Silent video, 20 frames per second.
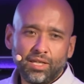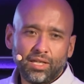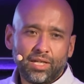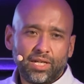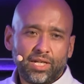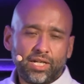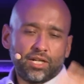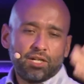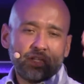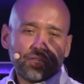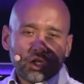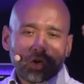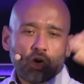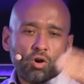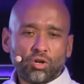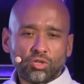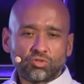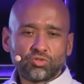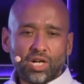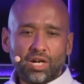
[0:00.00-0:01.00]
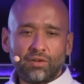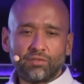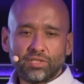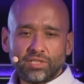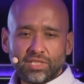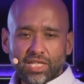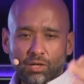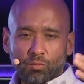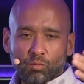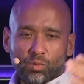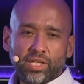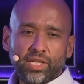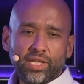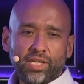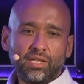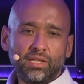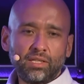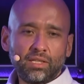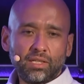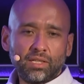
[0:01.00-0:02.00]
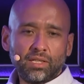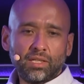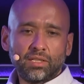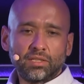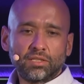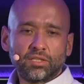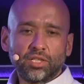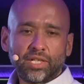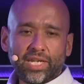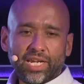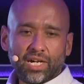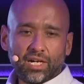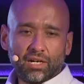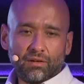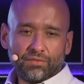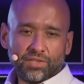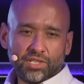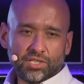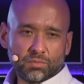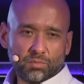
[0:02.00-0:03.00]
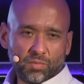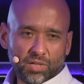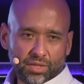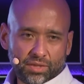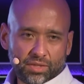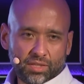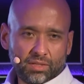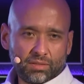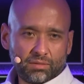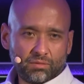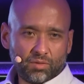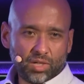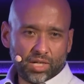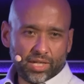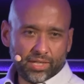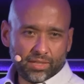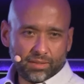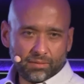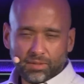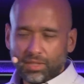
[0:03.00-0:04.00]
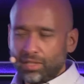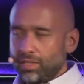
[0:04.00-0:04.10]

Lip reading: here are the call drivers that we took care of this month, right?